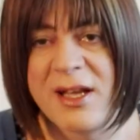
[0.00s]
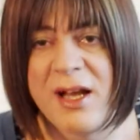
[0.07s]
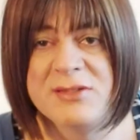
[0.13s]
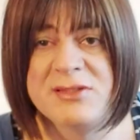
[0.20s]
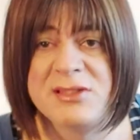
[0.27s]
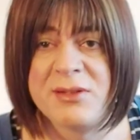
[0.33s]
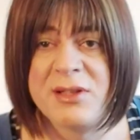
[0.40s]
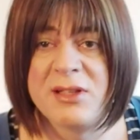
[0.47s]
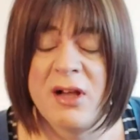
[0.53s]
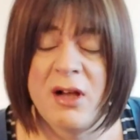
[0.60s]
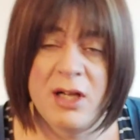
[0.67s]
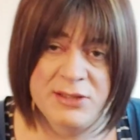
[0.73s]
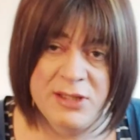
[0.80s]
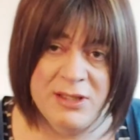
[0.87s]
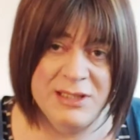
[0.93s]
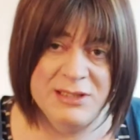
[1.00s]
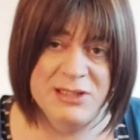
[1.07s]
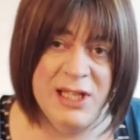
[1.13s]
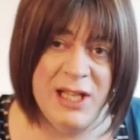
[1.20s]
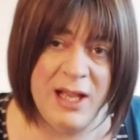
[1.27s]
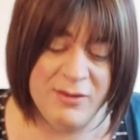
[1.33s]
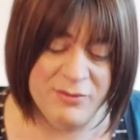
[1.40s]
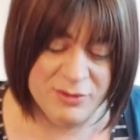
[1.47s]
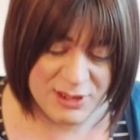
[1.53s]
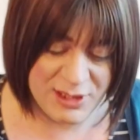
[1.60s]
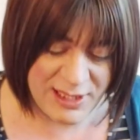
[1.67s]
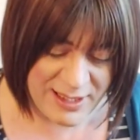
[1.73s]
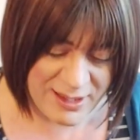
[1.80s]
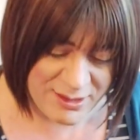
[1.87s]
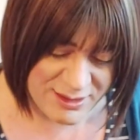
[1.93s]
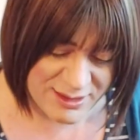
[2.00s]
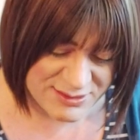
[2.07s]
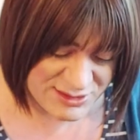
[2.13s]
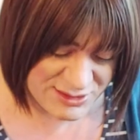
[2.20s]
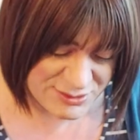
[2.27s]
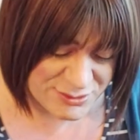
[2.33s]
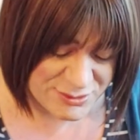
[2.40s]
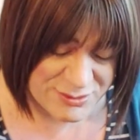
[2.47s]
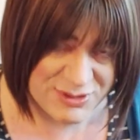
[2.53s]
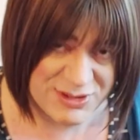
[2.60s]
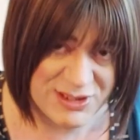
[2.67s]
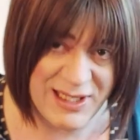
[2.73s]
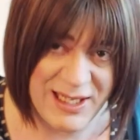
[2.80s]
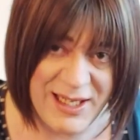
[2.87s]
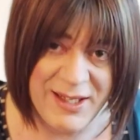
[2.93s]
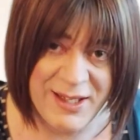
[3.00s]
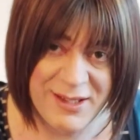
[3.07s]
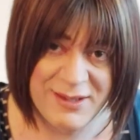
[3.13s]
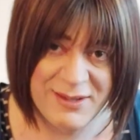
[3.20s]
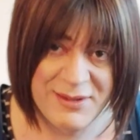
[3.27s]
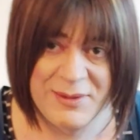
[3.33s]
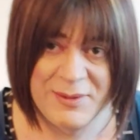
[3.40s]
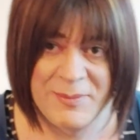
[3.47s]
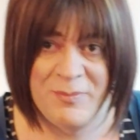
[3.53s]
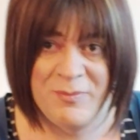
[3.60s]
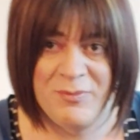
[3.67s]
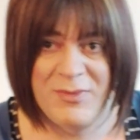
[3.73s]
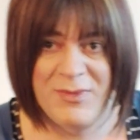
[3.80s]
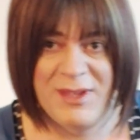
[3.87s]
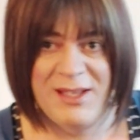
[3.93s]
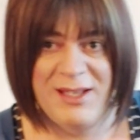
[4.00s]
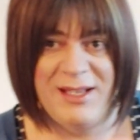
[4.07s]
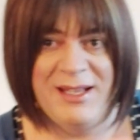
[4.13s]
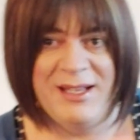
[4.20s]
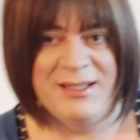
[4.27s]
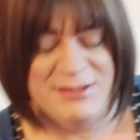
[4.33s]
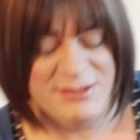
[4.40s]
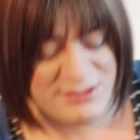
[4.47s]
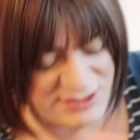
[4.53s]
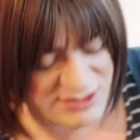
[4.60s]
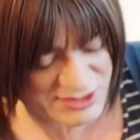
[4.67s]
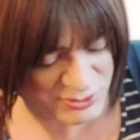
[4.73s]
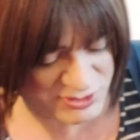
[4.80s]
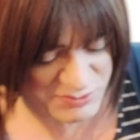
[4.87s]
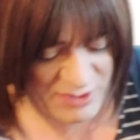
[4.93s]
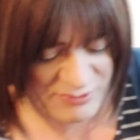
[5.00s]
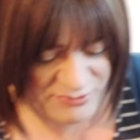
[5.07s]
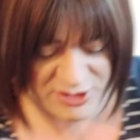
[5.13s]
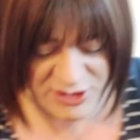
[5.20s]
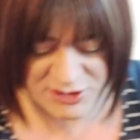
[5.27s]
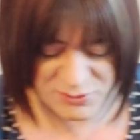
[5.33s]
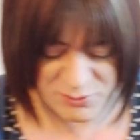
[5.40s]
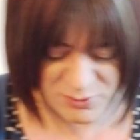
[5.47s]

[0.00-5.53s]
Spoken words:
something that I don't actually have on the layout until today. And this was my first